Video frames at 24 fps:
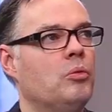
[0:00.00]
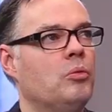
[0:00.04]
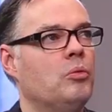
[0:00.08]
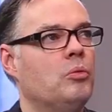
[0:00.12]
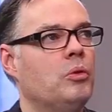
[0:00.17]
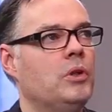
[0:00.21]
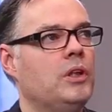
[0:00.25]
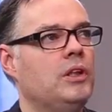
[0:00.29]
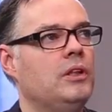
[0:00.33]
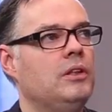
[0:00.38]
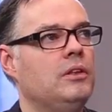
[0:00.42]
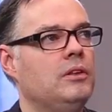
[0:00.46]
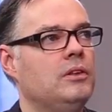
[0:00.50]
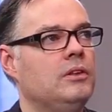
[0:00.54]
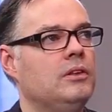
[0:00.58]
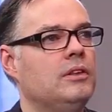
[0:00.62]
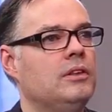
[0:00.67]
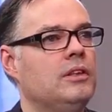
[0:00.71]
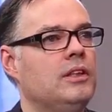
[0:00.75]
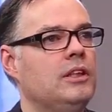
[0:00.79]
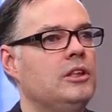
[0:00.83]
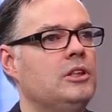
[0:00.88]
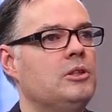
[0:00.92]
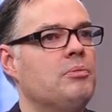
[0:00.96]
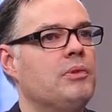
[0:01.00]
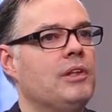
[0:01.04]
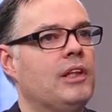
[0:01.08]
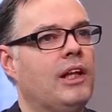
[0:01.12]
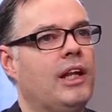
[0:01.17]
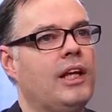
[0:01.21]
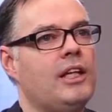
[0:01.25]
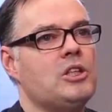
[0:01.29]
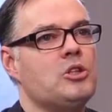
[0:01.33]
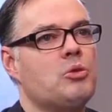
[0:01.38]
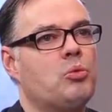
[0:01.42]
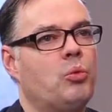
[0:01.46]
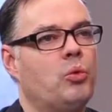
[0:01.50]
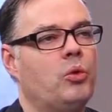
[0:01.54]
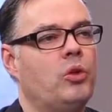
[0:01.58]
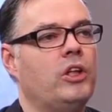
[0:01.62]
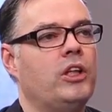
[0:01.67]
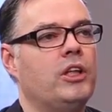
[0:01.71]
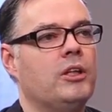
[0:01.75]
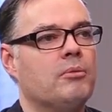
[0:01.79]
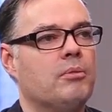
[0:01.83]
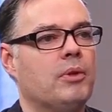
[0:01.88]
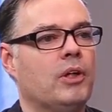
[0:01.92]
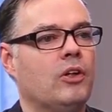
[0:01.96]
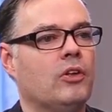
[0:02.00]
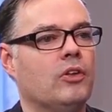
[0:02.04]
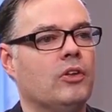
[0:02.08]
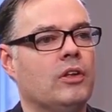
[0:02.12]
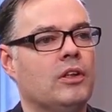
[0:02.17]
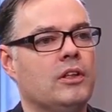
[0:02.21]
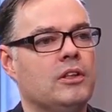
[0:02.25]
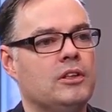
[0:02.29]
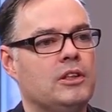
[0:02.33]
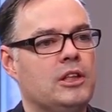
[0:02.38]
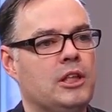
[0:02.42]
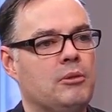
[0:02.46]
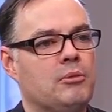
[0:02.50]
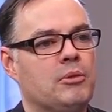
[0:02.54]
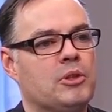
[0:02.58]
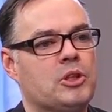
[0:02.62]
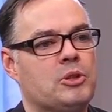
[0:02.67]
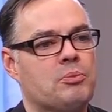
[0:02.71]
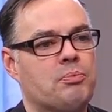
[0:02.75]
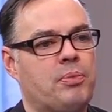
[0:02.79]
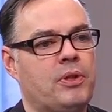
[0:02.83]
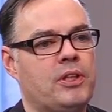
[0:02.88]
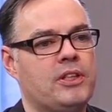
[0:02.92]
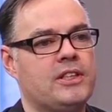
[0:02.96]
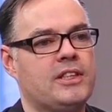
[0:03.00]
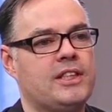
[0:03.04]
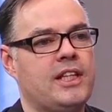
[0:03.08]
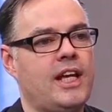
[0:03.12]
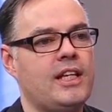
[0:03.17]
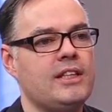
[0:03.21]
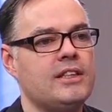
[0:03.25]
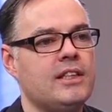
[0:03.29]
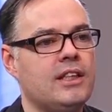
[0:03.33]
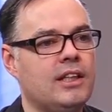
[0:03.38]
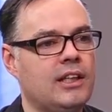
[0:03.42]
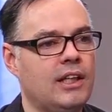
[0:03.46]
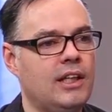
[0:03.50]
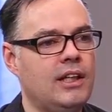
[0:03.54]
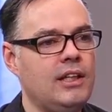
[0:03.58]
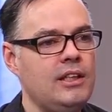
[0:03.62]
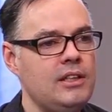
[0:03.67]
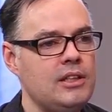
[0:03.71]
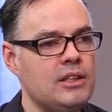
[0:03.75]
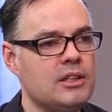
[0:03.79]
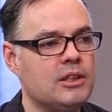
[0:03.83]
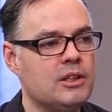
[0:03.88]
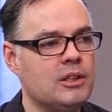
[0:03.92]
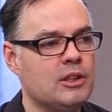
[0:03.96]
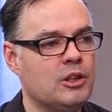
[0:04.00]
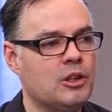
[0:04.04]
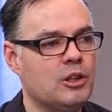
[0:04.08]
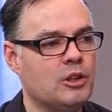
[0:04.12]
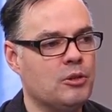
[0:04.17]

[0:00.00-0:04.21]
We need to be less worried about demons possessing us,